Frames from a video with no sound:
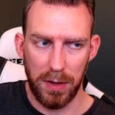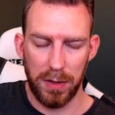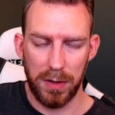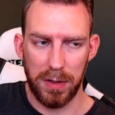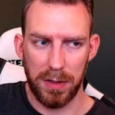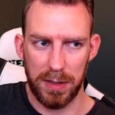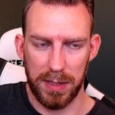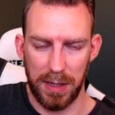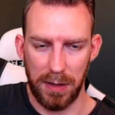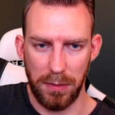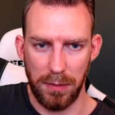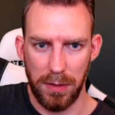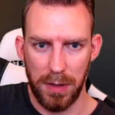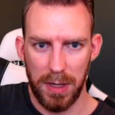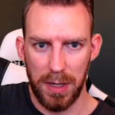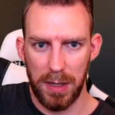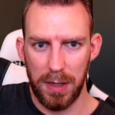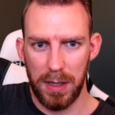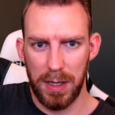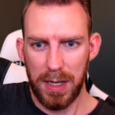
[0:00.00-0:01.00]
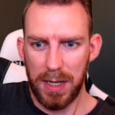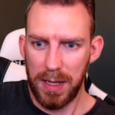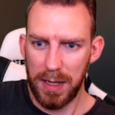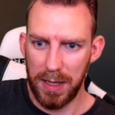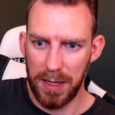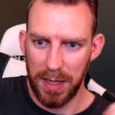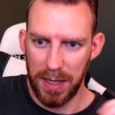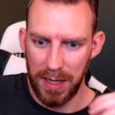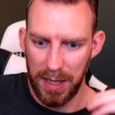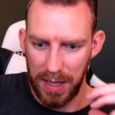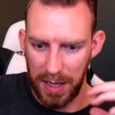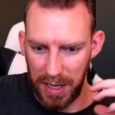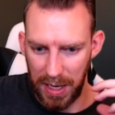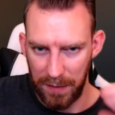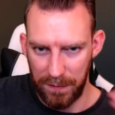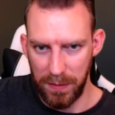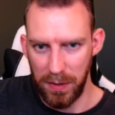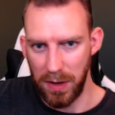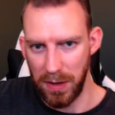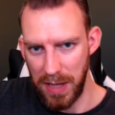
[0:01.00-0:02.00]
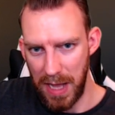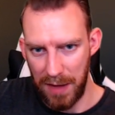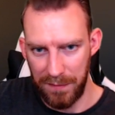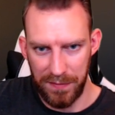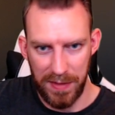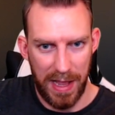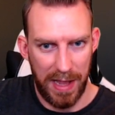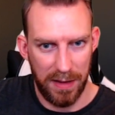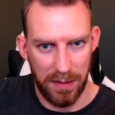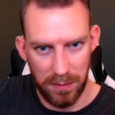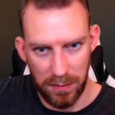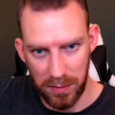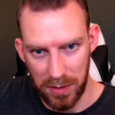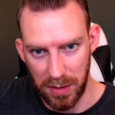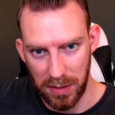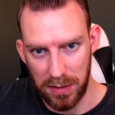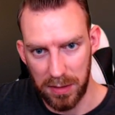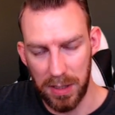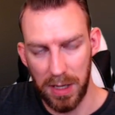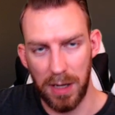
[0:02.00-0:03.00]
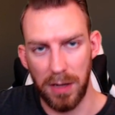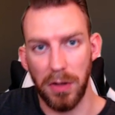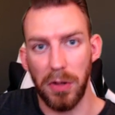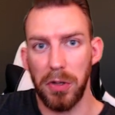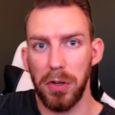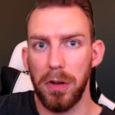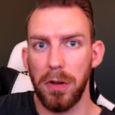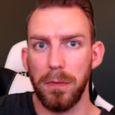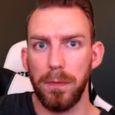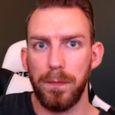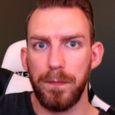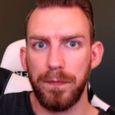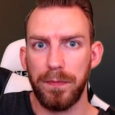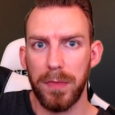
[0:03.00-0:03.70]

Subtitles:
So if you can have that just turned on,